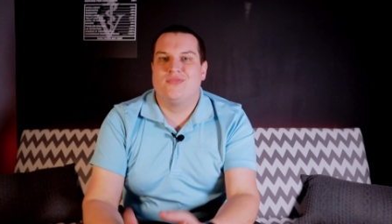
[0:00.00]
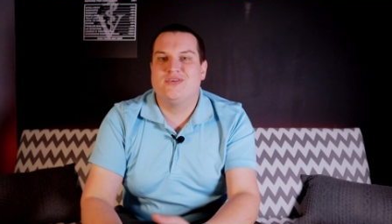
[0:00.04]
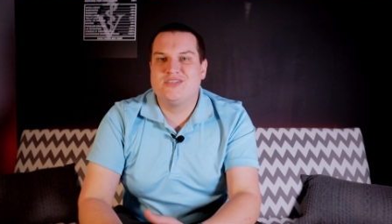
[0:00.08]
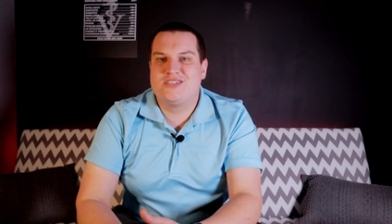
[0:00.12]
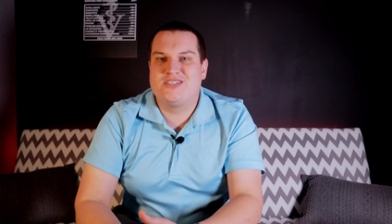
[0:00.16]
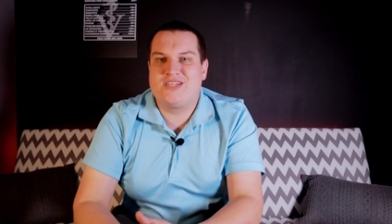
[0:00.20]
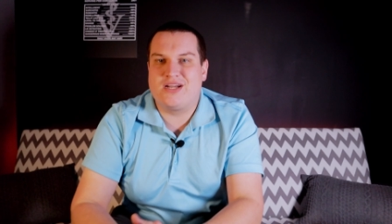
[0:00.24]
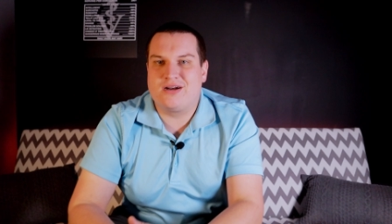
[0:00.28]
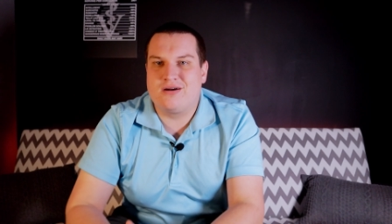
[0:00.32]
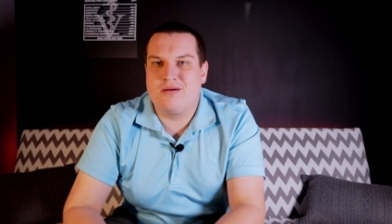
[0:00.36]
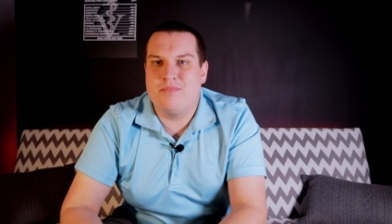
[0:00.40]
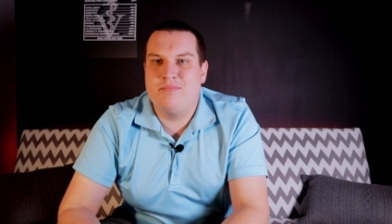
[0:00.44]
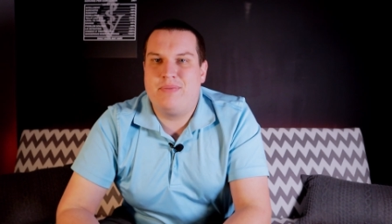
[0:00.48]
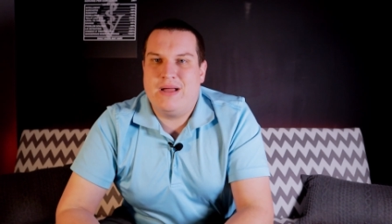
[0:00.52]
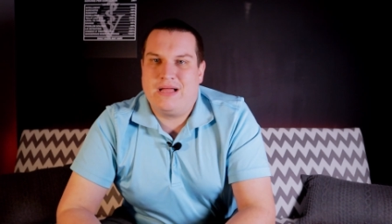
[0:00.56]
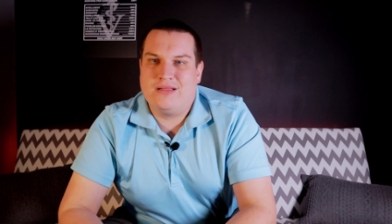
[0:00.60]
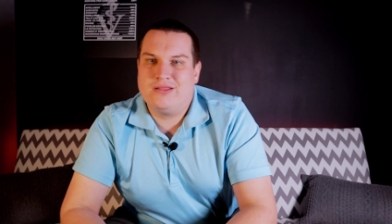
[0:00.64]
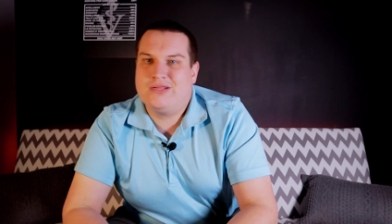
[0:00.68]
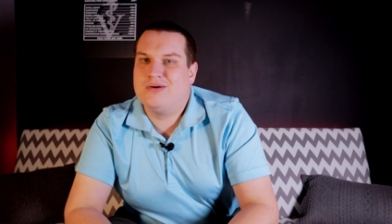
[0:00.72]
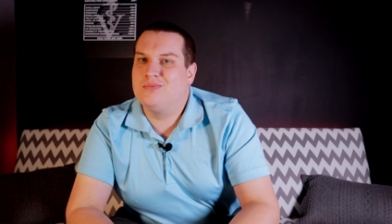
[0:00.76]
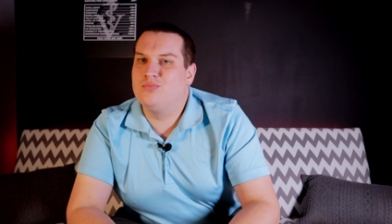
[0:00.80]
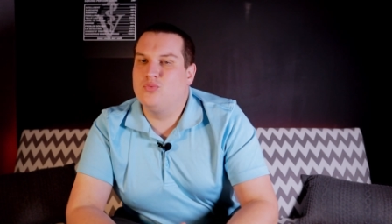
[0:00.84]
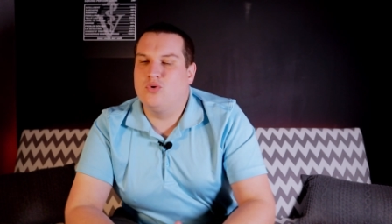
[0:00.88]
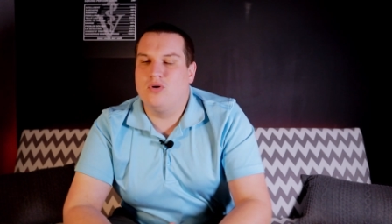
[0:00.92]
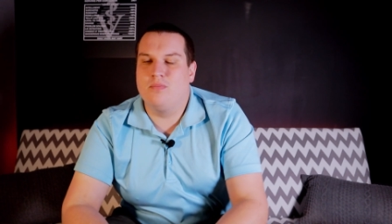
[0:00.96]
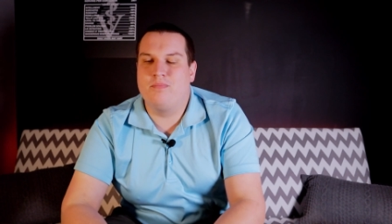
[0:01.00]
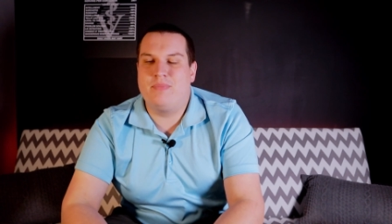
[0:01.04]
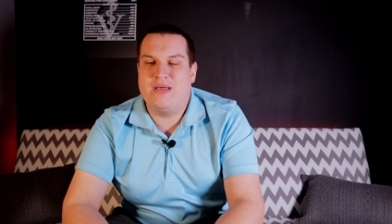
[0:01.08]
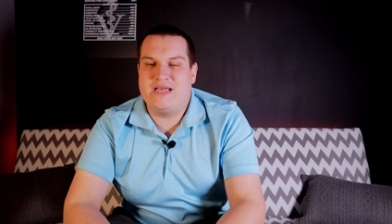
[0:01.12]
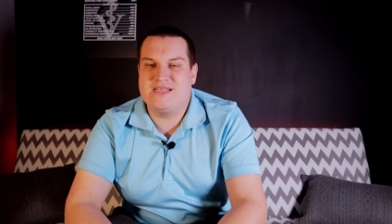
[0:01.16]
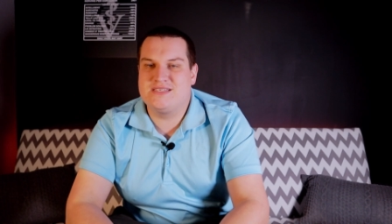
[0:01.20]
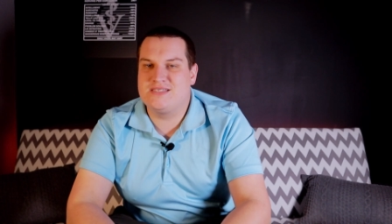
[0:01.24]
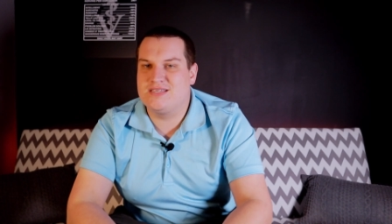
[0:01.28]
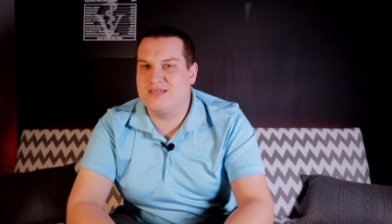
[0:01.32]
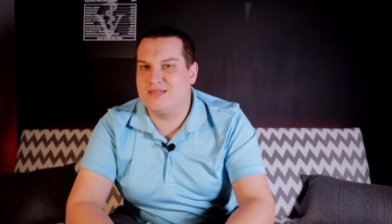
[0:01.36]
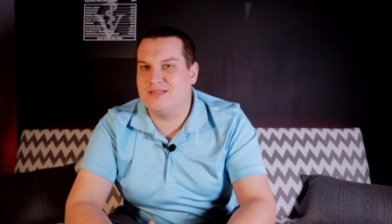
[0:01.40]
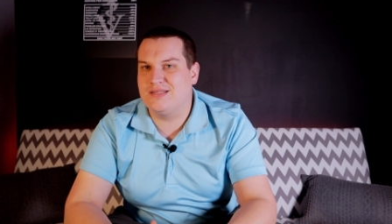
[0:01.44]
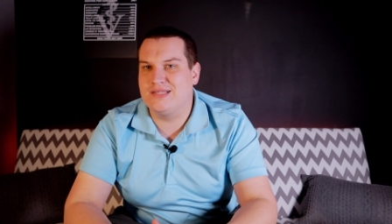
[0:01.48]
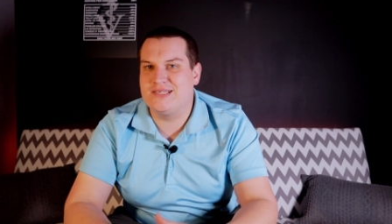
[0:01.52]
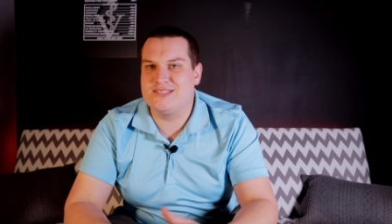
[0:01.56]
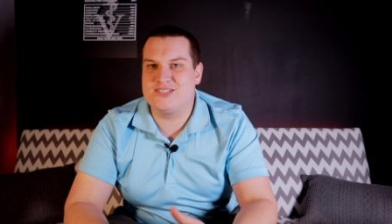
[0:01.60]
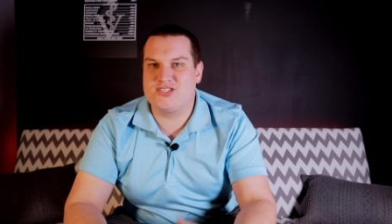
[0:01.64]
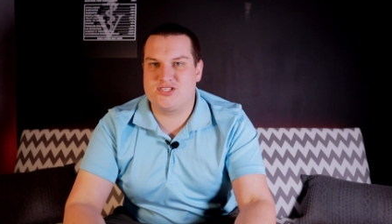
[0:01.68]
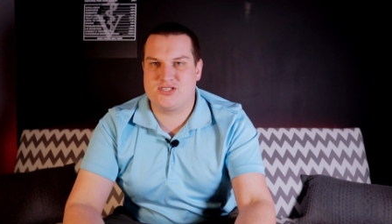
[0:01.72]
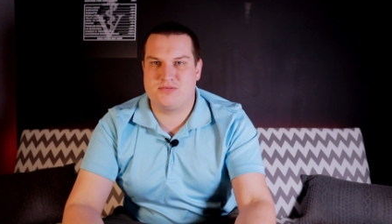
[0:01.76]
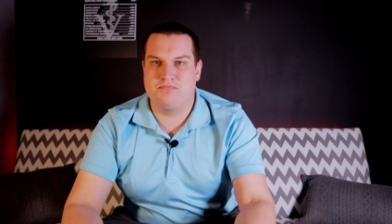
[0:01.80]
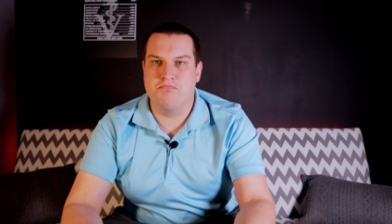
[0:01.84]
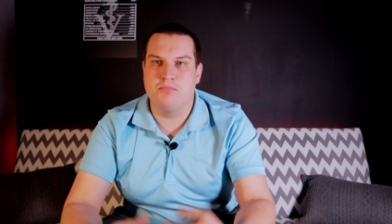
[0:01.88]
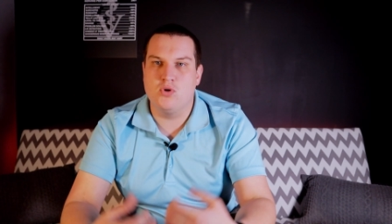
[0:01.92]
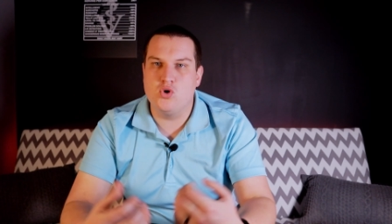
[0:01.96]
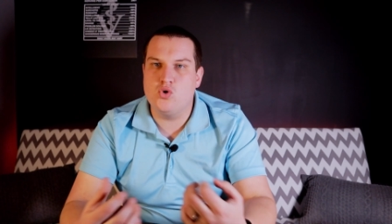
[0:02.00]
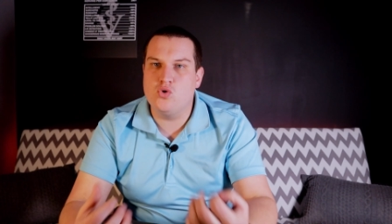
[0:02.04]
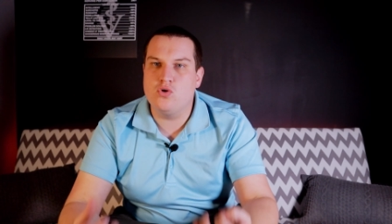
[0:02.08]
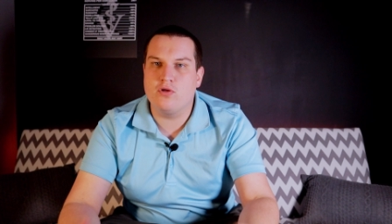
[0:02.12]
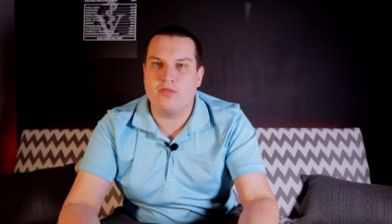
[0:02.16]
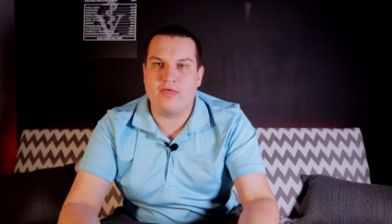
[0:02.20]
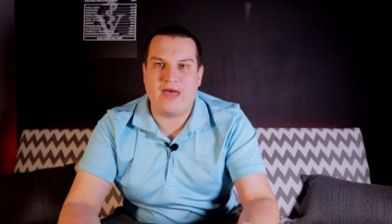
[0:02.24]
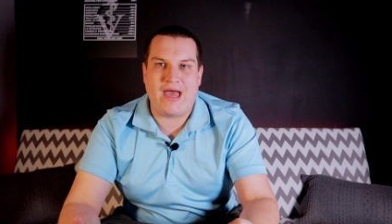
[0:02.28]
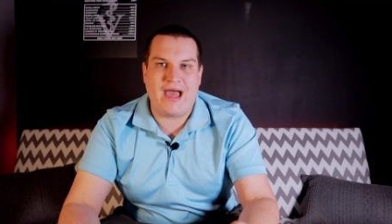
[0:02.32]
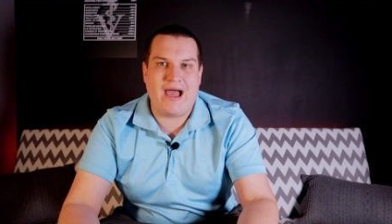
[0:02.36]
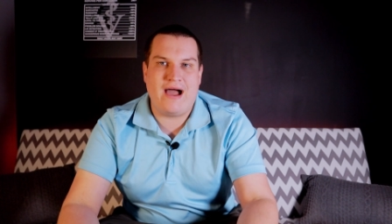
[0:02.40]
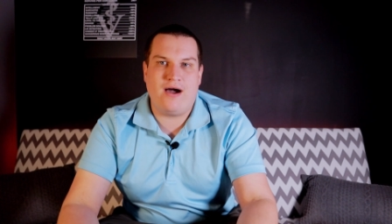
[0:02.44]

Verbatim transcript: The cerebellum will basically smooth